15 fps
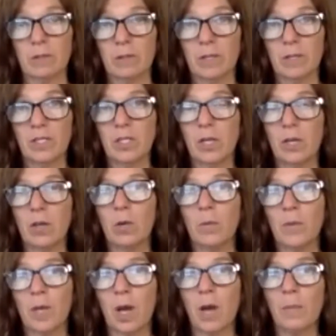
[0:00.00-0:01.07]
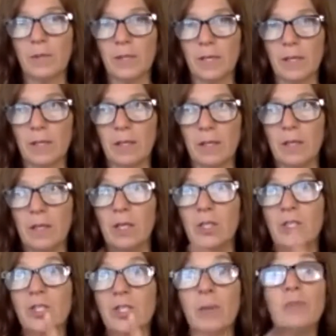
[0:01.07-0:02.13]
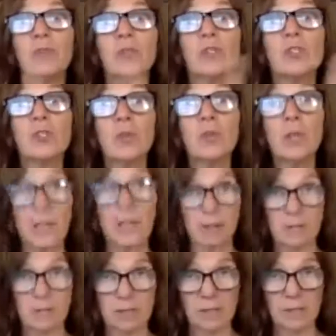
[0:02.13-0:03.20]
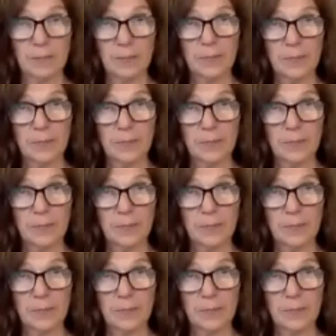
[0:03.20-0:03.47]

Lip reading: It's not homeopathy. Jump for Joints